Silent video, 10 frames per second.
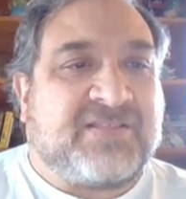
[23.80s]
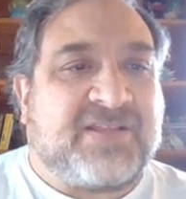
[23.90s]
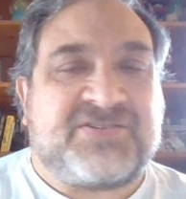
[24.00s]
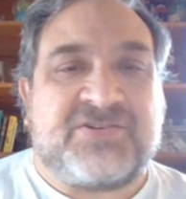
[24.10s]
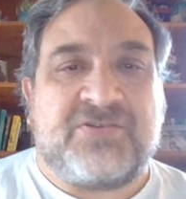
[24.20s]

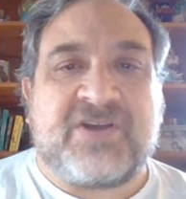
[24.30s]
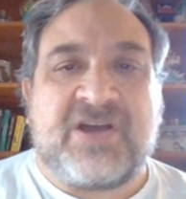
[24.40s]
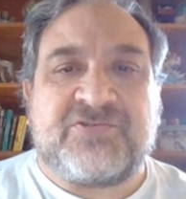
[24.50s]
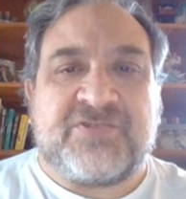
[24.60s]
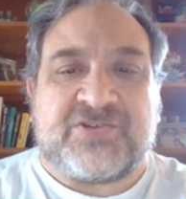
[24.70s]
Let's do the
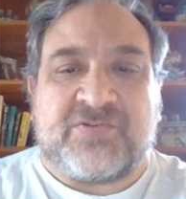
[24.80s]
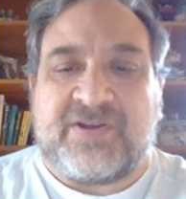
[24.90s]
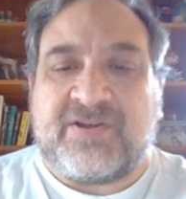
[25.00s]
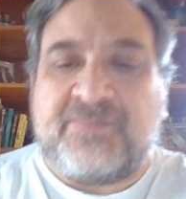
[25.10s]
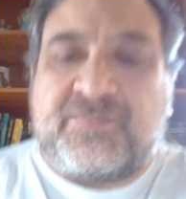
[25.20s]
country
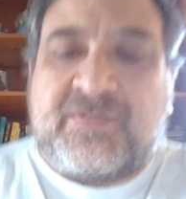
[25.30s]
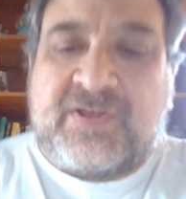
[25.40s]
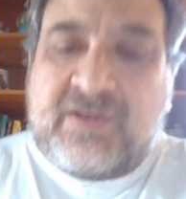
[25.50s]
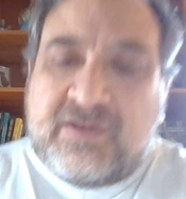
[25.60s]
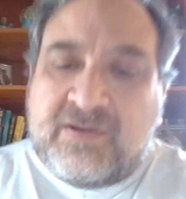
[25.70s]
streak.
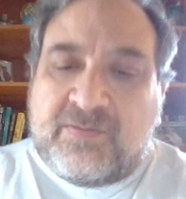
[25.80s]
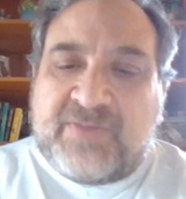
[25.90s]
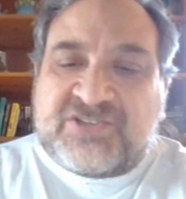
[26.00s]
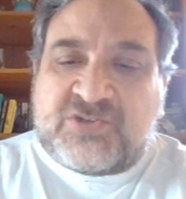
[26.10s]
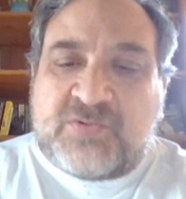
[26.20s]

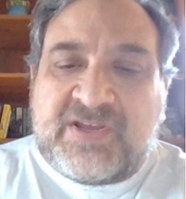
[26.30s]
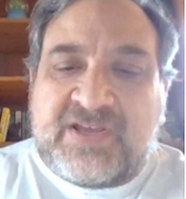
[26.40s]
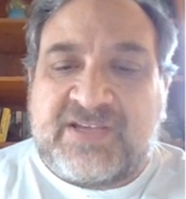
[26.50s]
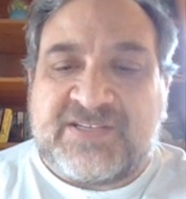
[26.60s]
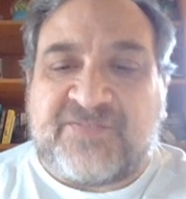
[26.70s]
Best
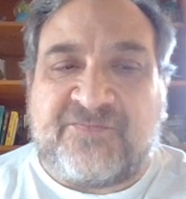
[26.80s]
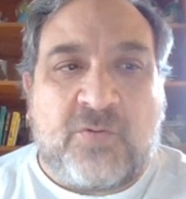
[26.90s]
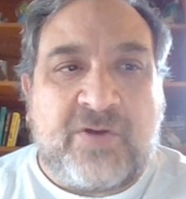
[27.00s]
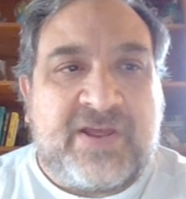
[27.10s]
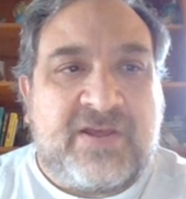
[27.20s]
streak is
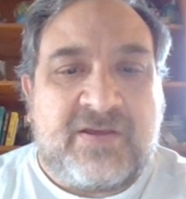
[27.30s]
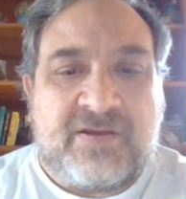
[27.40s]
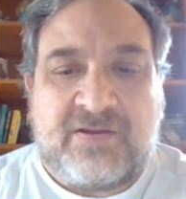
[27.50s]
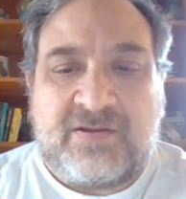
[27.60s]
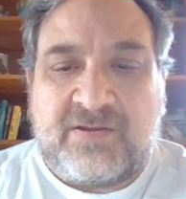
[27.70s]
40. We're
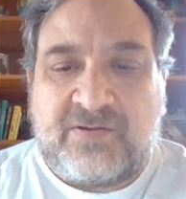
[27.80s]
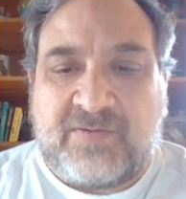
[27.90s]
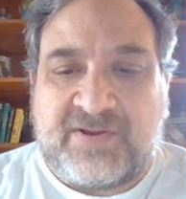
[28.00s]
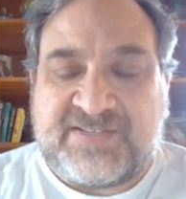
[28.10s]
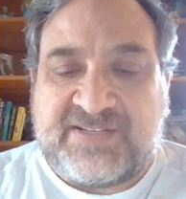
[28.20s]

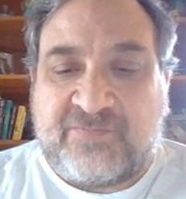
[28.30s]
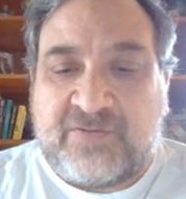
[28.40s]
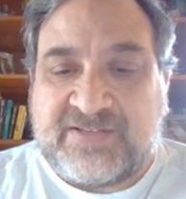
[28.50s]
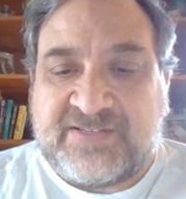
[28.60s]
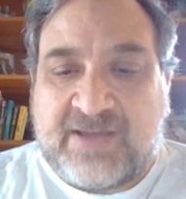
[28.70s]
going to see if
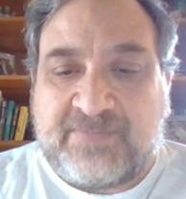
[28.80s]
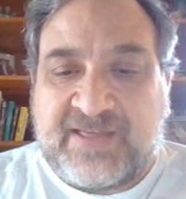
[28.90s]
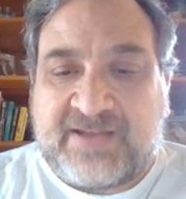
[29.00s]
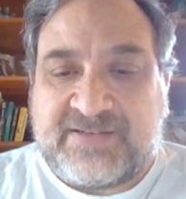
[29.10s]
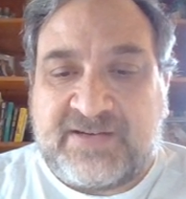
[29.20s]
we can top
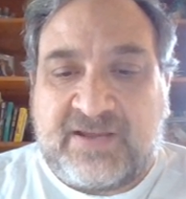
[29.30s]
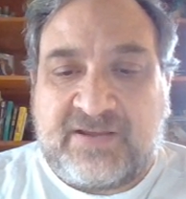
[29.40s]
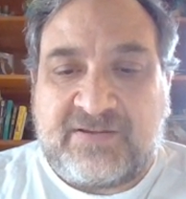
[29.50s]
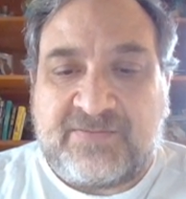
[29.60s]
that today.